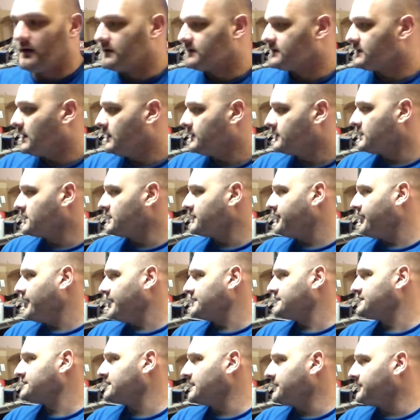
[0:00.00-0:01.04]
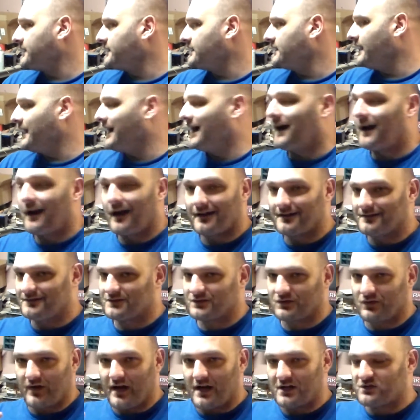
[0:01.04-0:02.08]
So I've got to find something like that I can
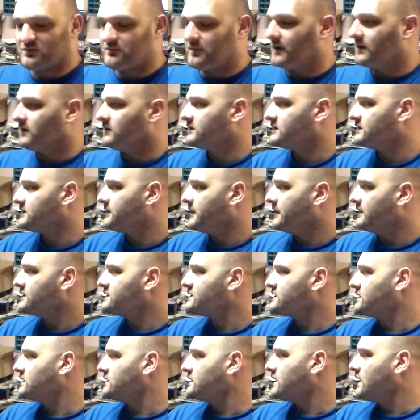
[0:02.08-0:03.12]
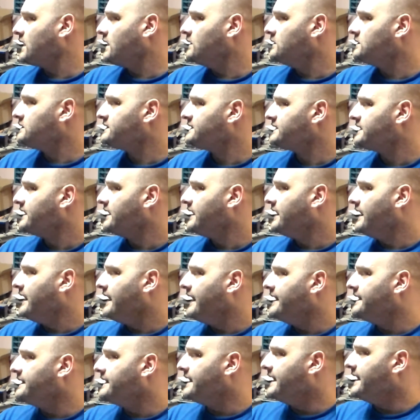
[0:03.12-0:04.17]
scratch build two of those,
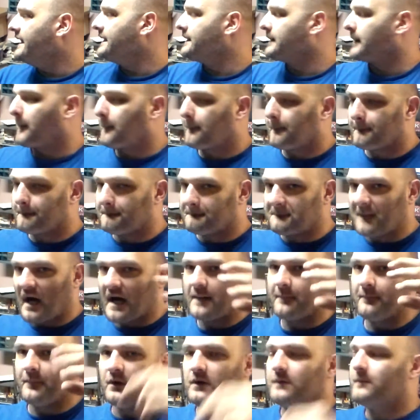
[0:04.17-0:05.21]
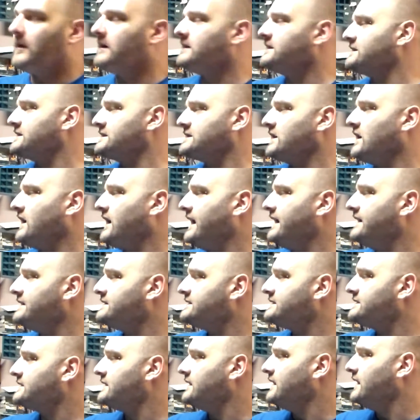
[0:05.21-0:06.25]
and then put them on the
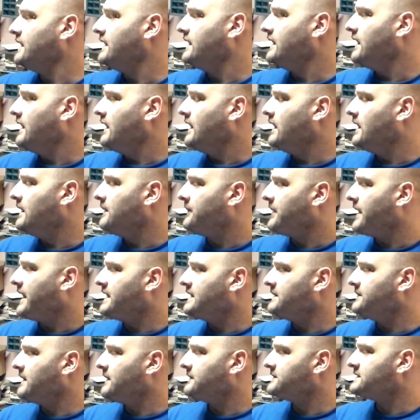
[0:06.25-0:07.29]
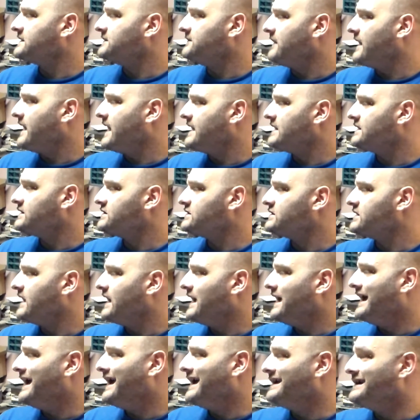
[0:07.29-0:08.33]
sides, paint them up to match,
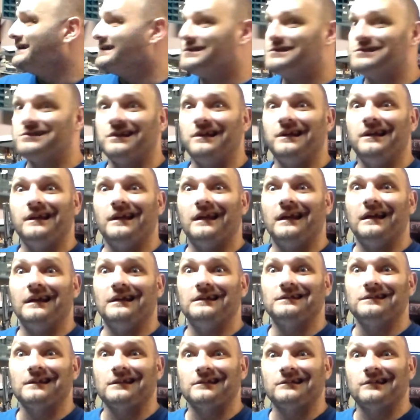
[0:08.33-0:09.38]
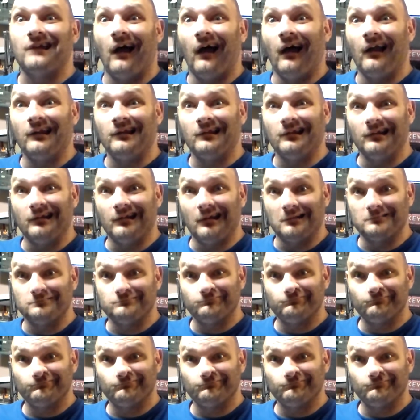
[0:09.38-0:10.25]
and she is done.